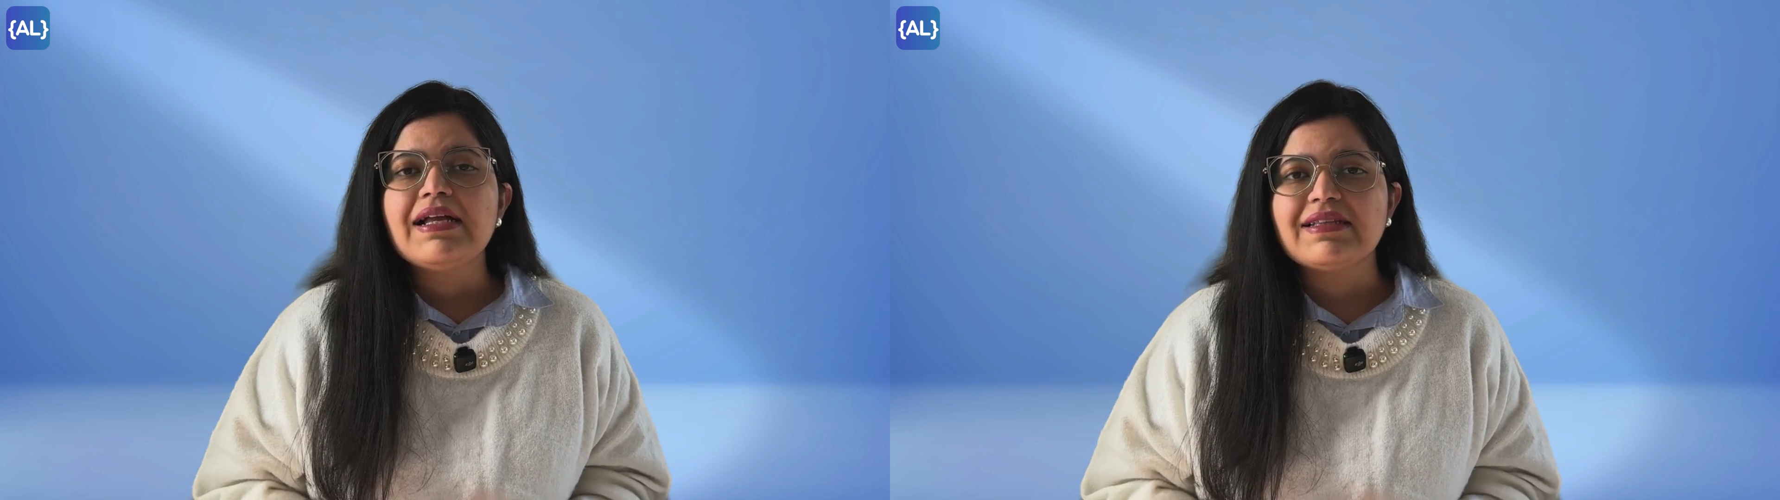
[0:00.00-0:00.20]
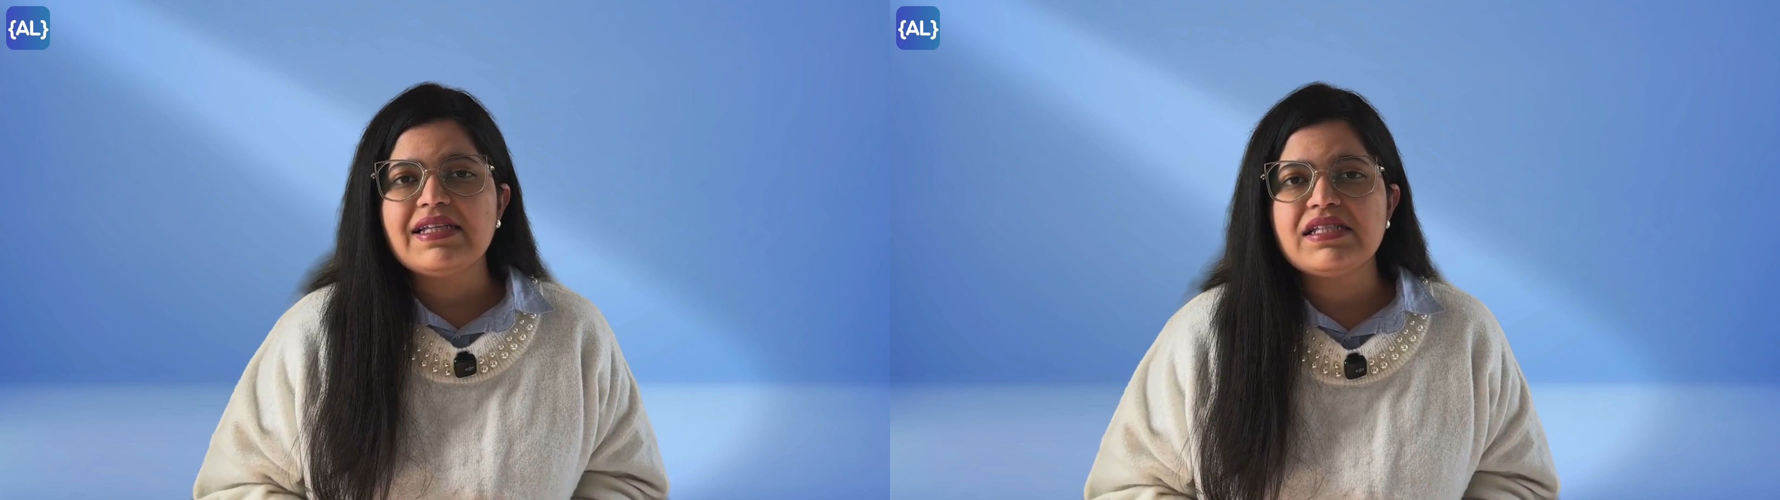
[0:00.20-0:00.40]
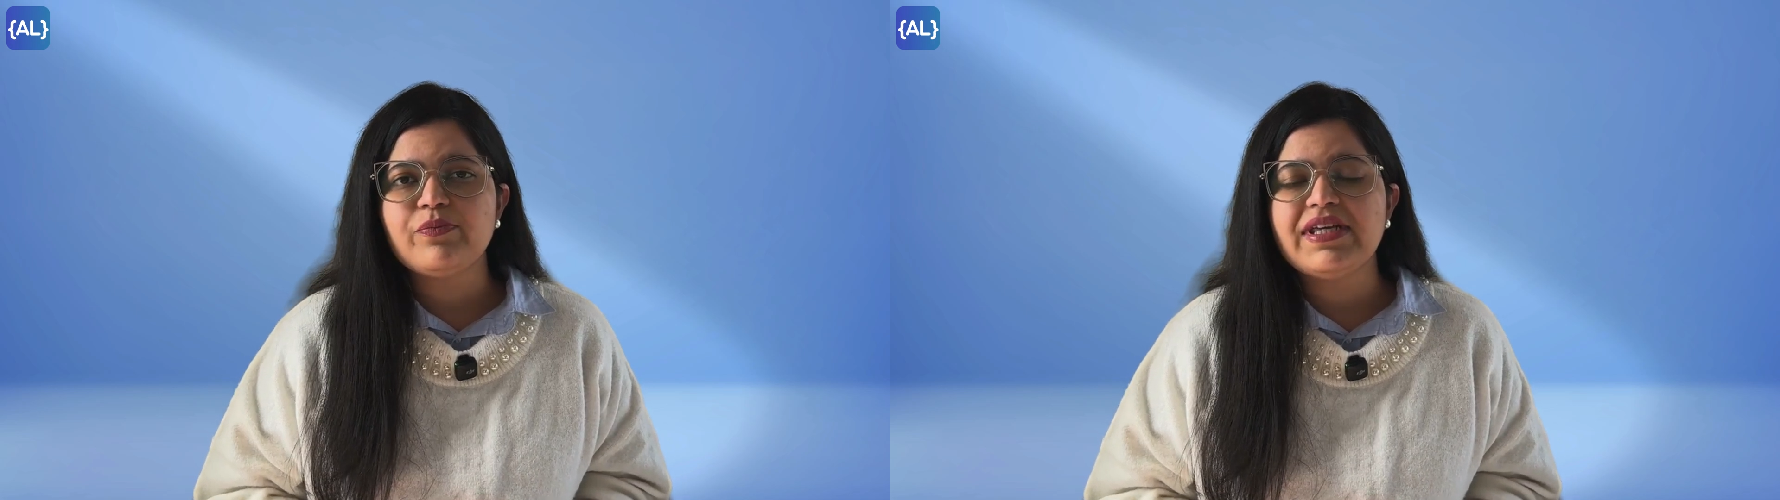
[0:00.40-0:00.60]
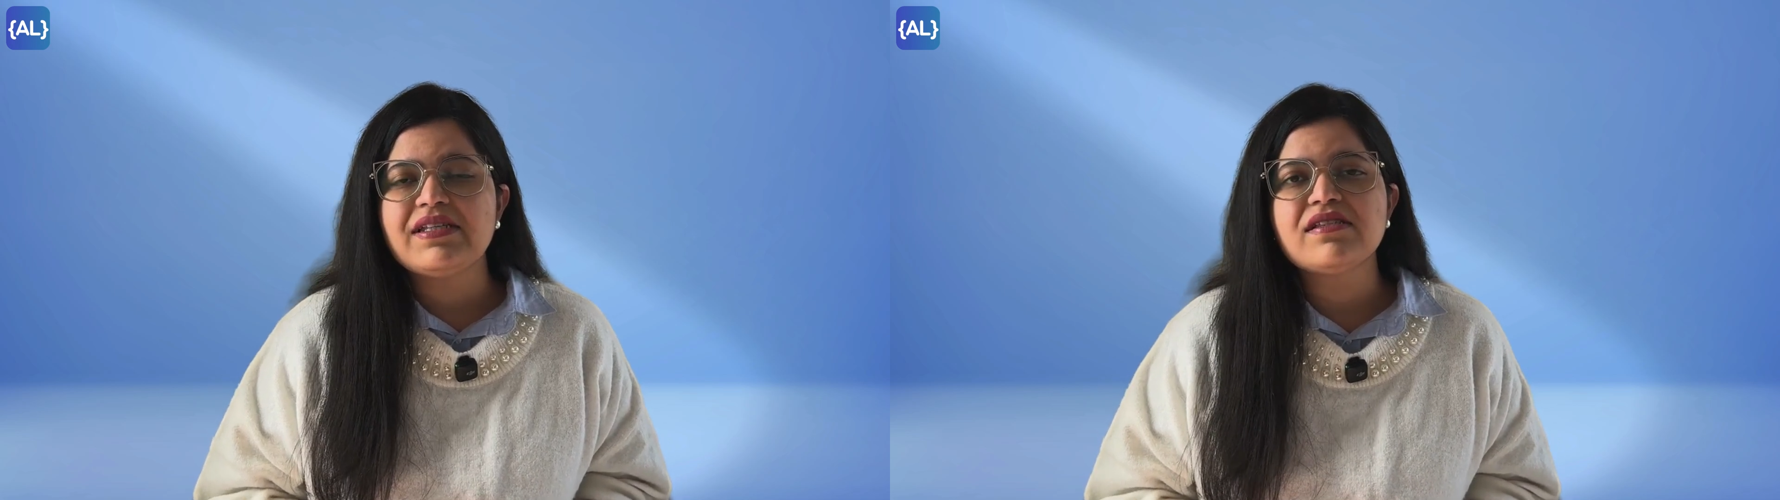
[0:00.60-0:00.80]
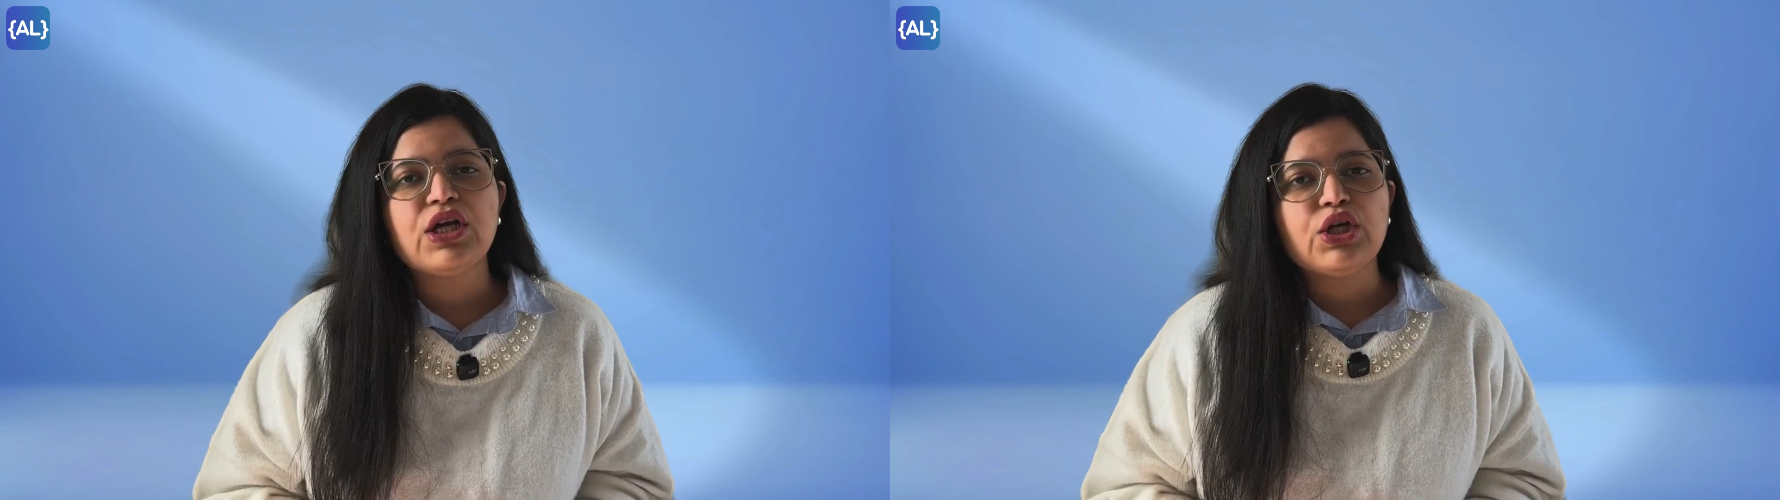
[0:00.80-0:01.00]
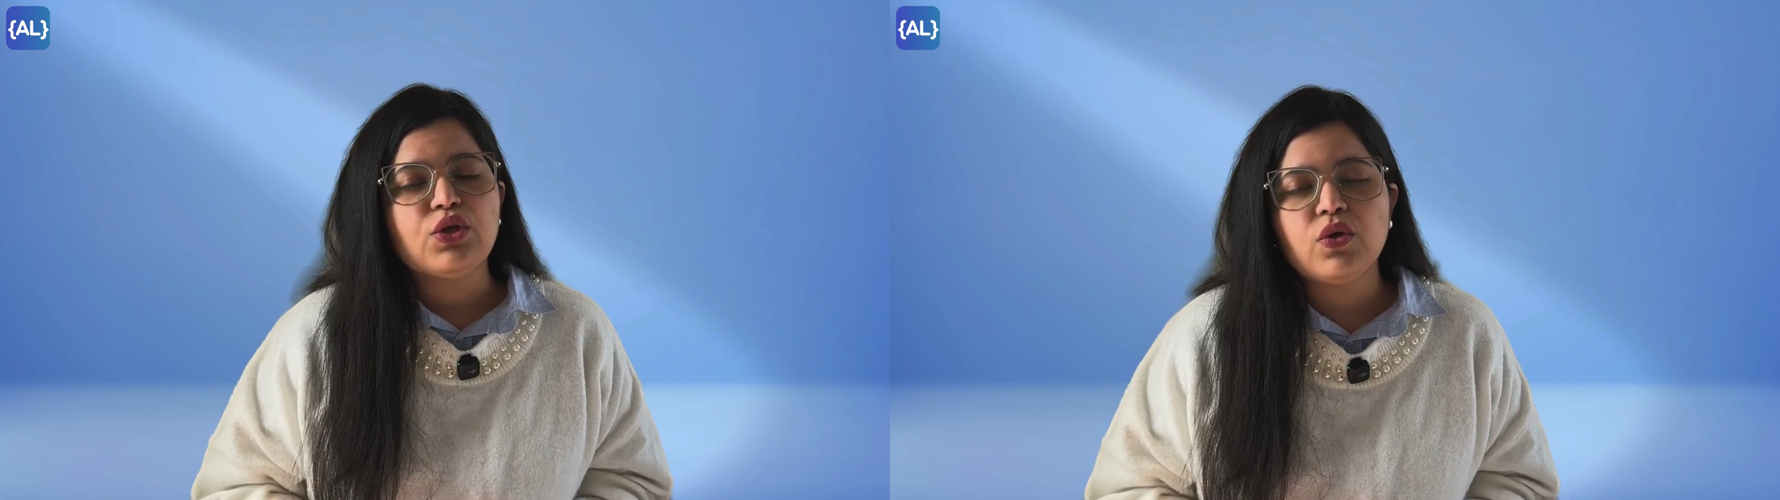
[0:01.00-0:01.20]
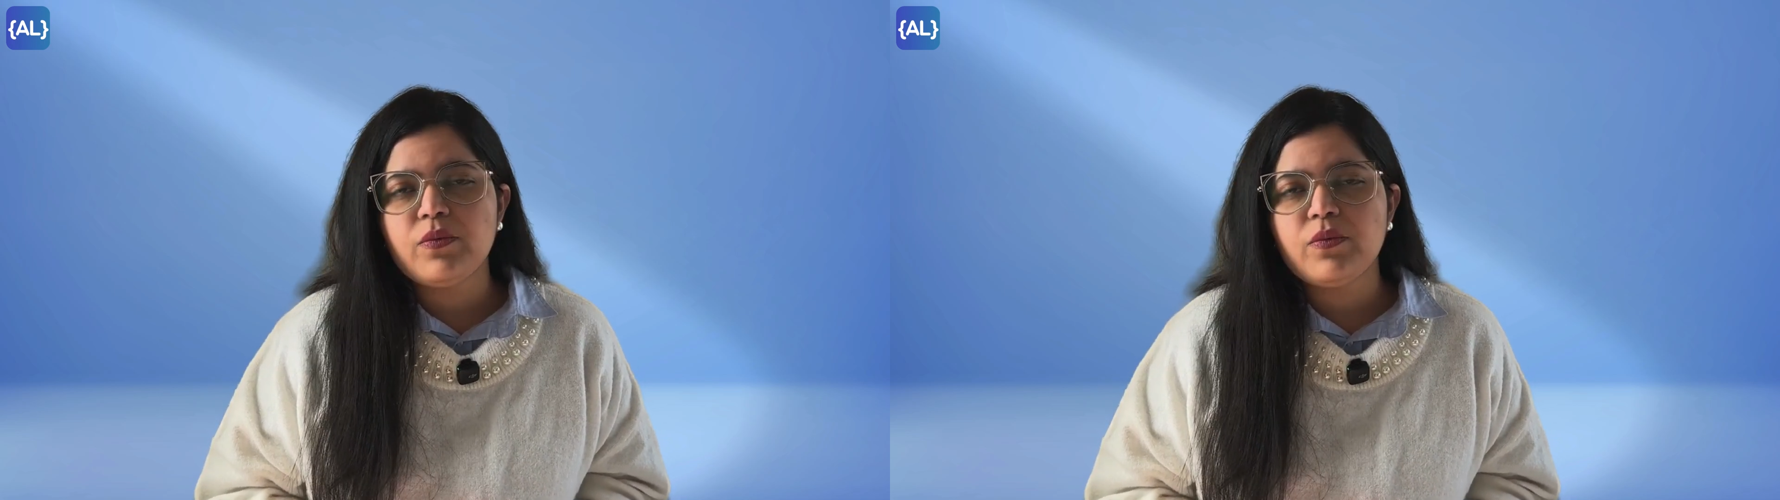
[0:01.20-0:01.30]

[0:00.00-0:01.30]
This means no